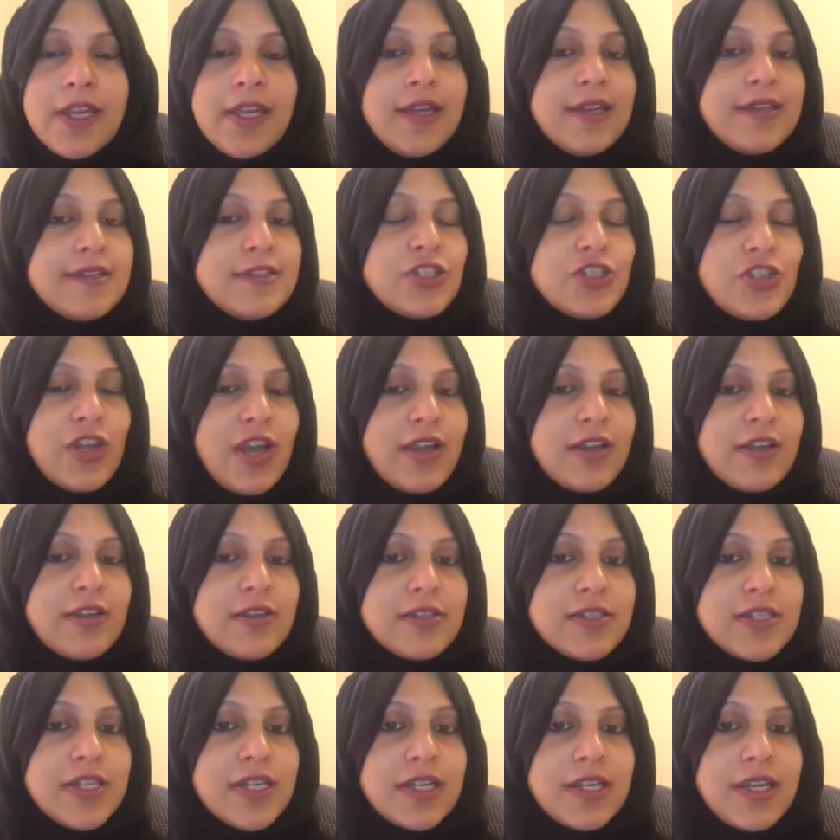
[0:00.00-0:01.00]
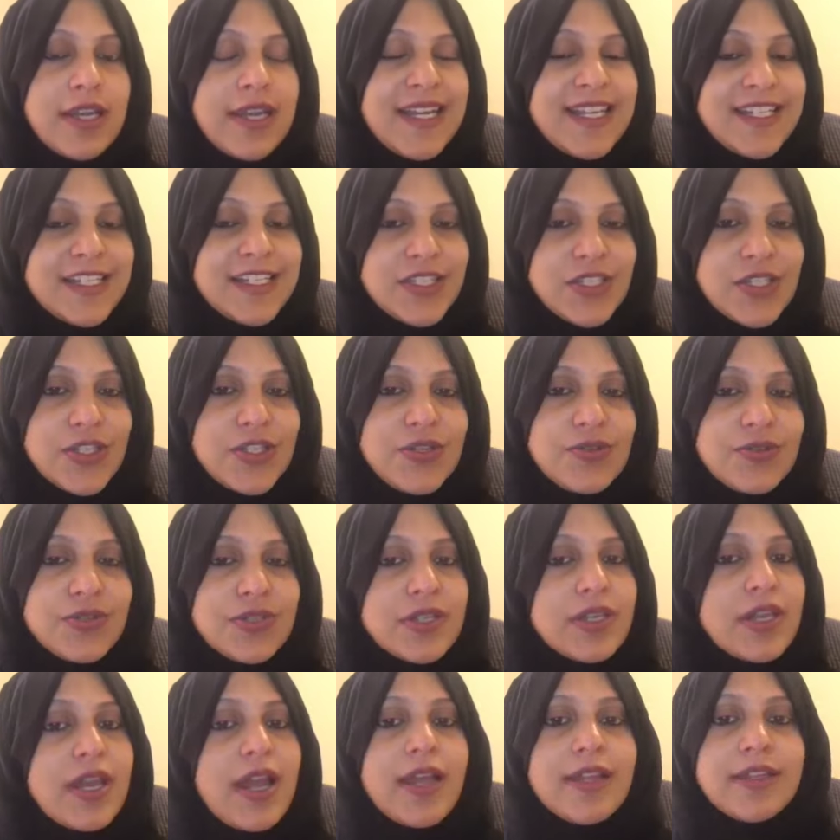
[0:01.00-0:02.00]
Strategic
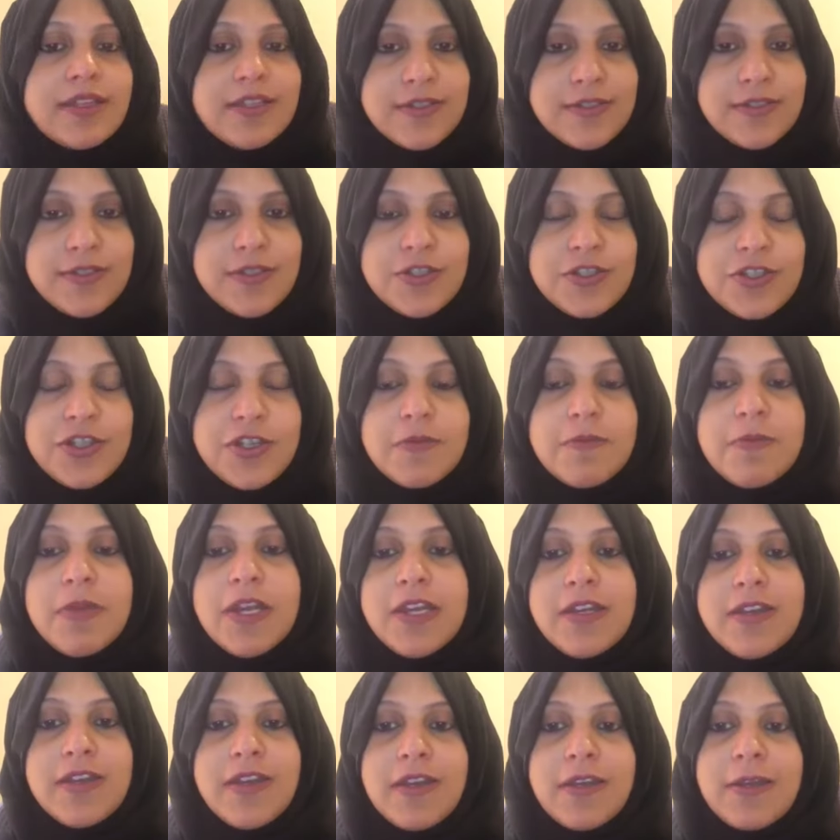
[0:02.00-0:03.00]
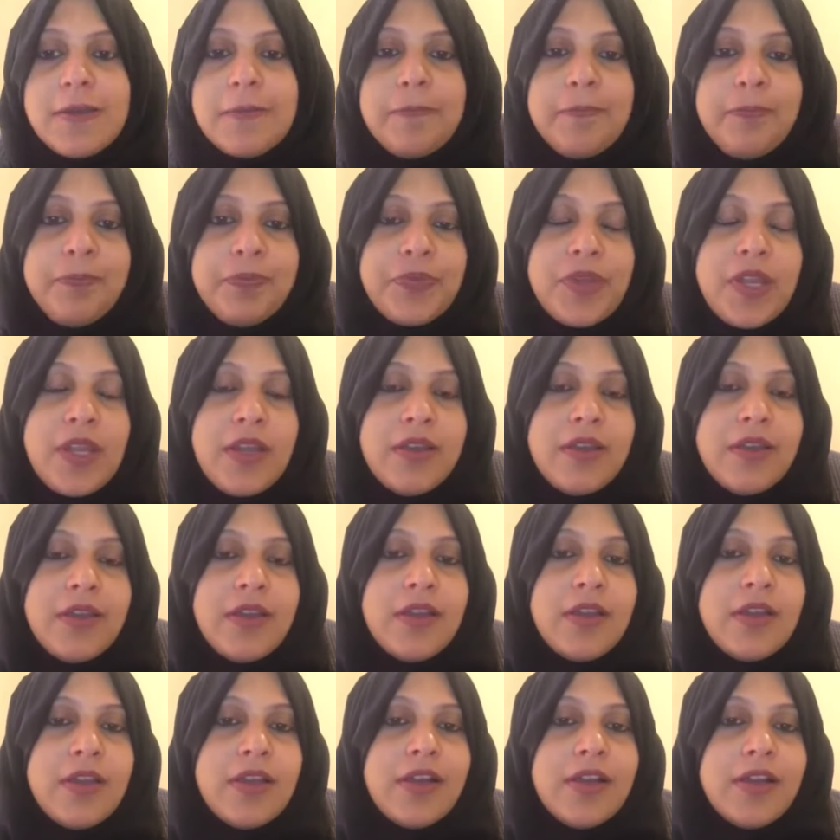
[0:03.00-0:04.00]
Institution, and Decision Making.
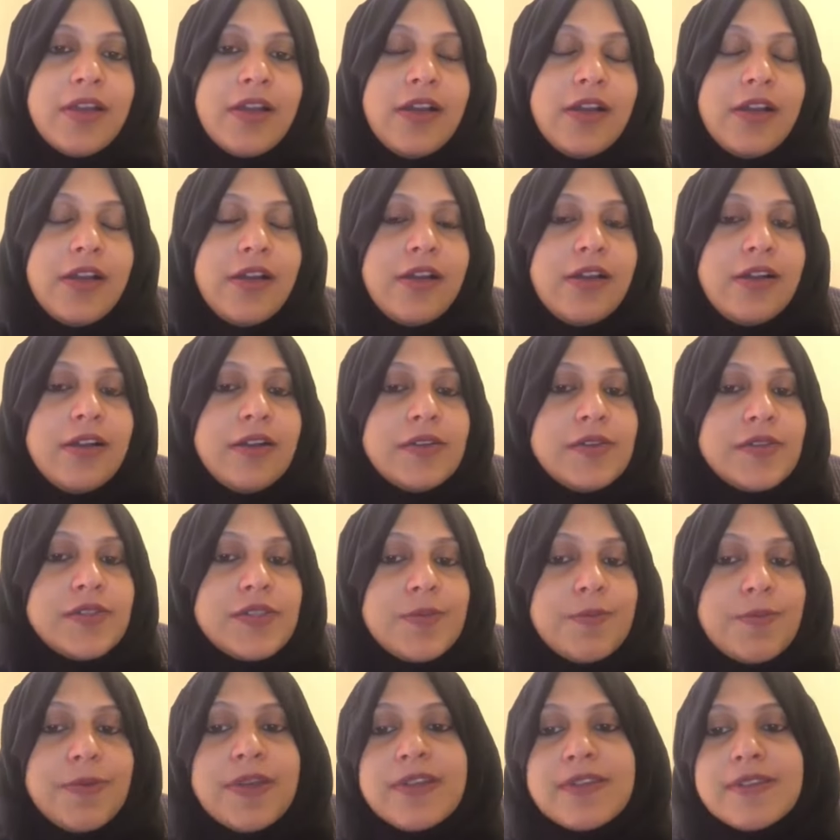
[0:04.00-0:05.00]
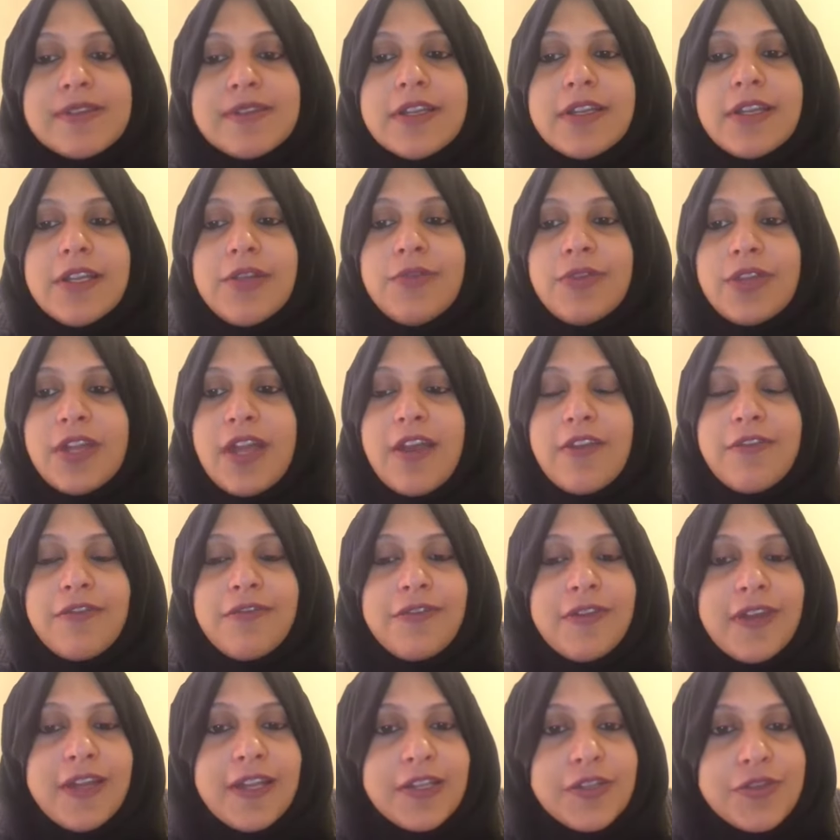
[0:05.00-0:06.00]
So personally, what I
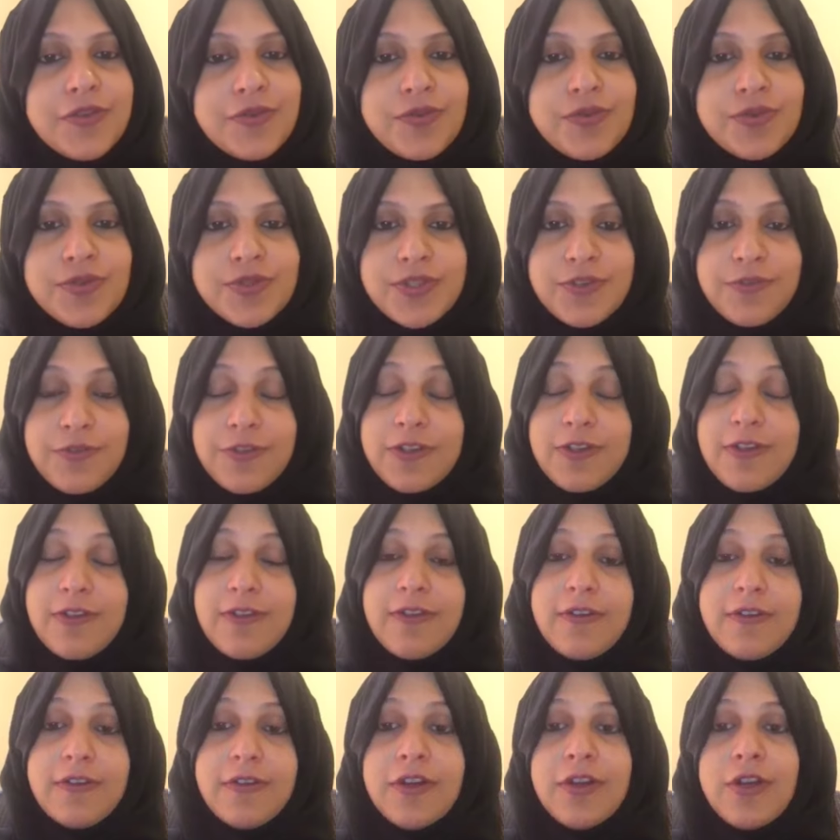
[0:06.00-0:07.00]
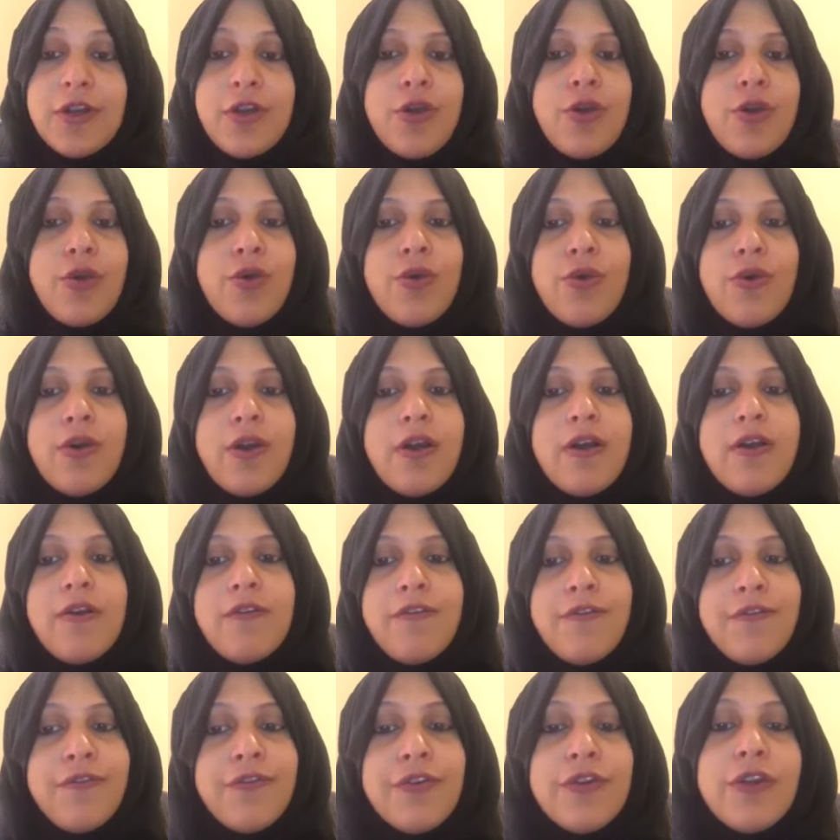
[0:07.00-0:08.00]
felt was it was a
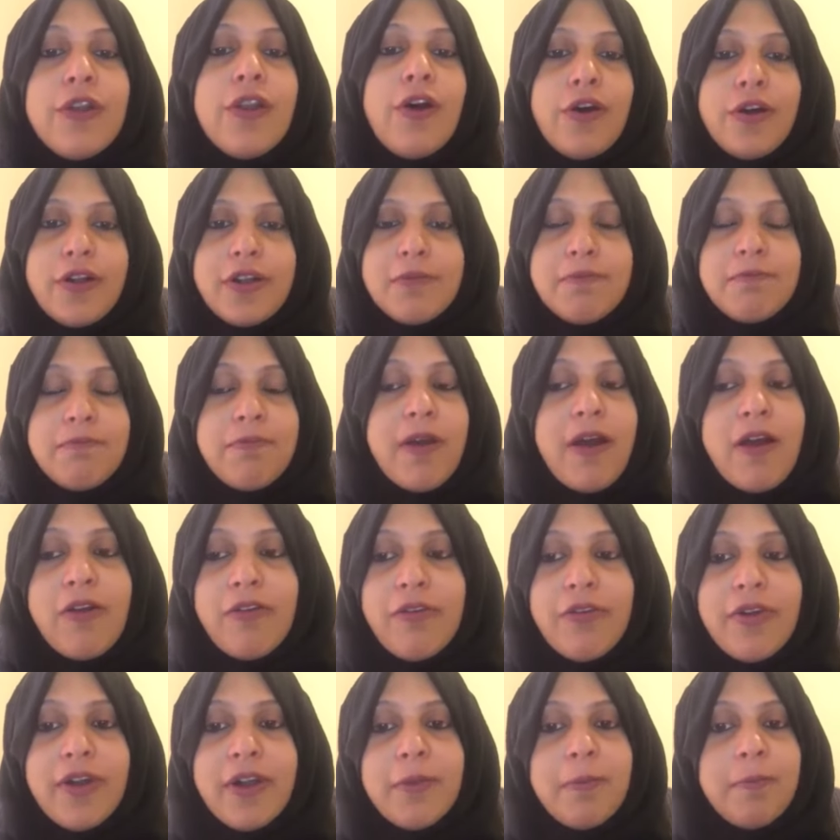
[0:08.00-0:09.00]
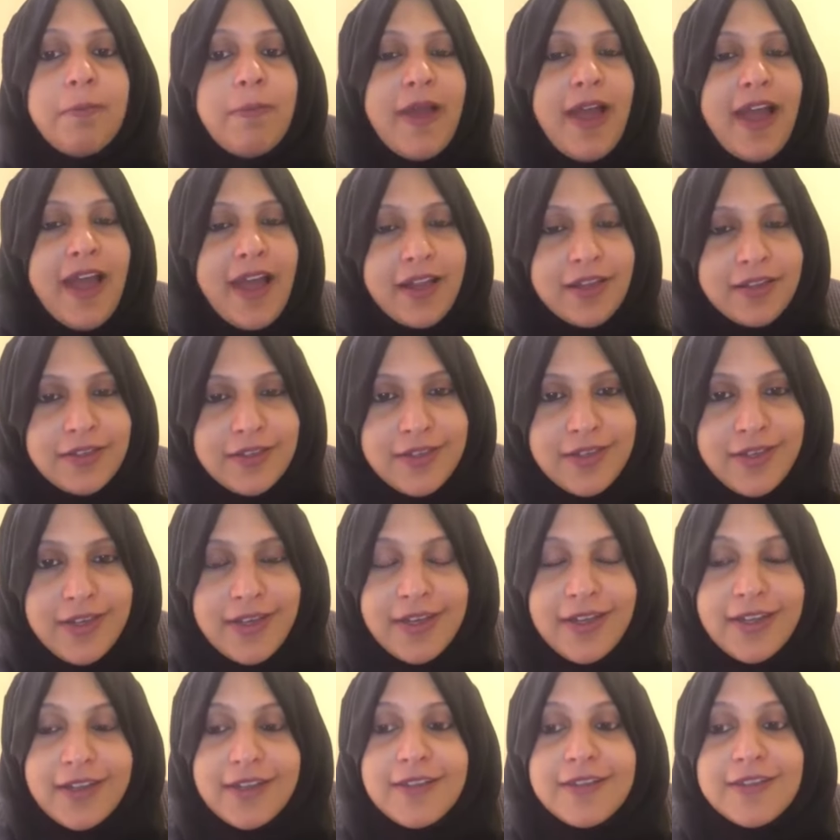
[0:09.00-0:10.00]
full-on, power-packed,
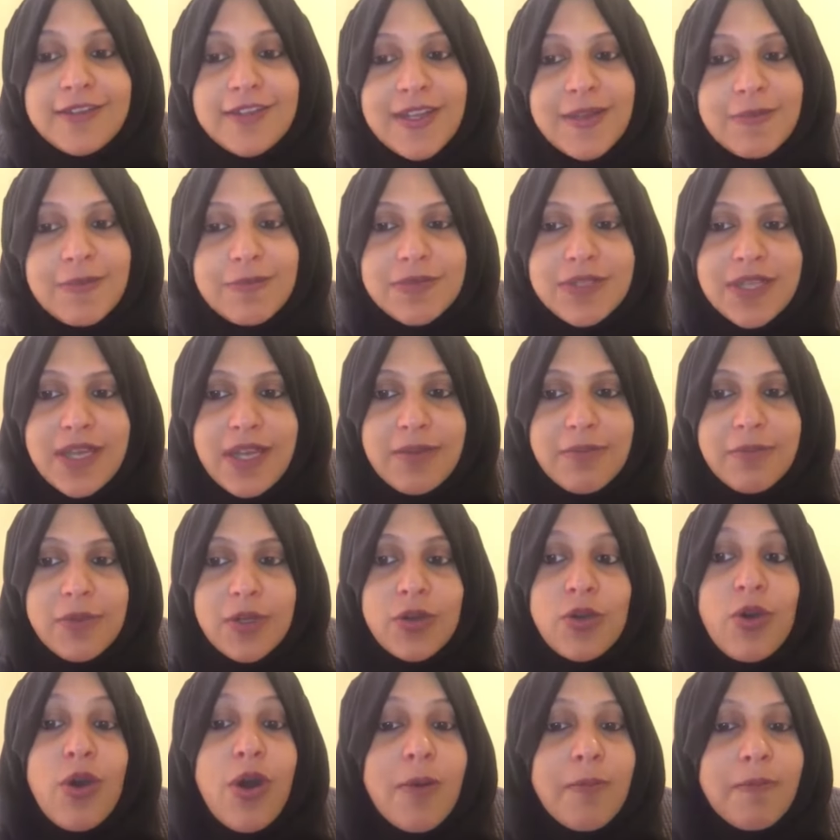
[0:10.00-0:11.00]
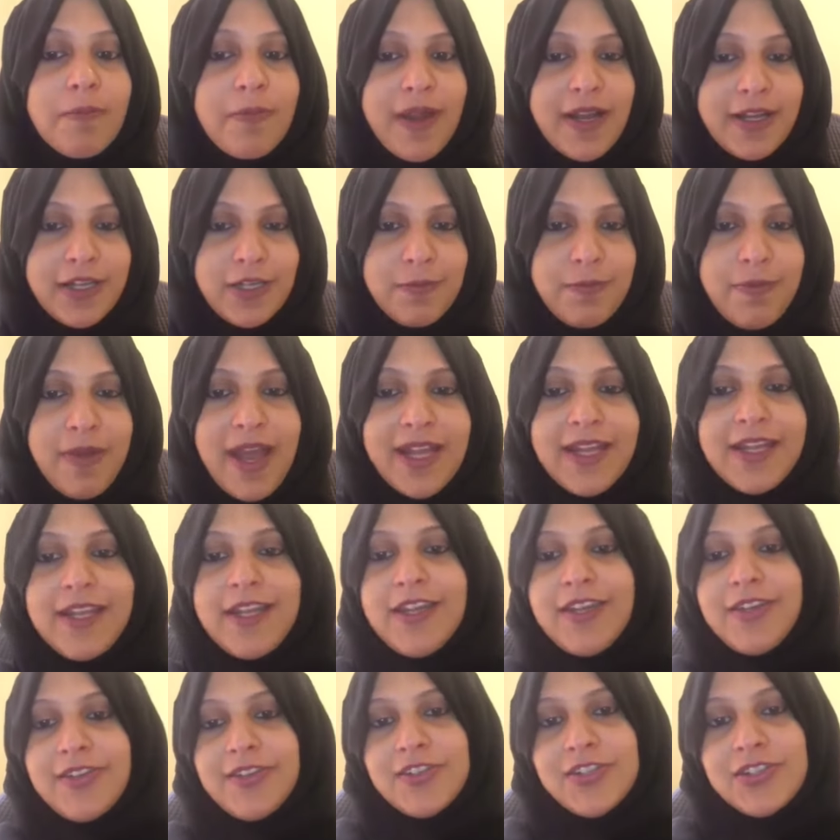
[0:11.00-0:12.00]
and at the same time a compact
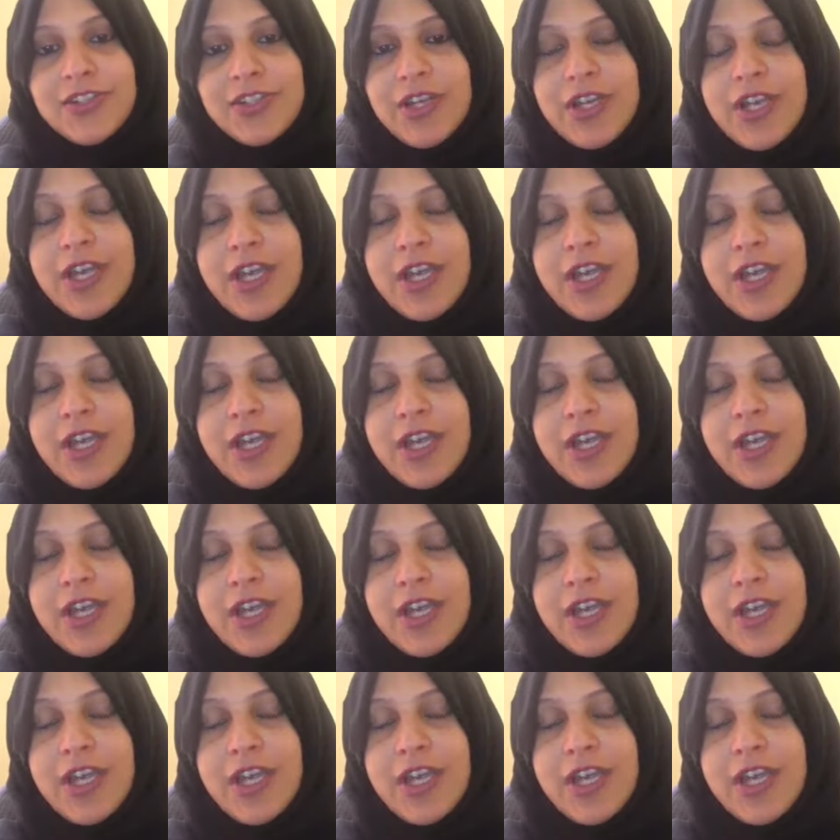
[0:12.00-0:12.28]
package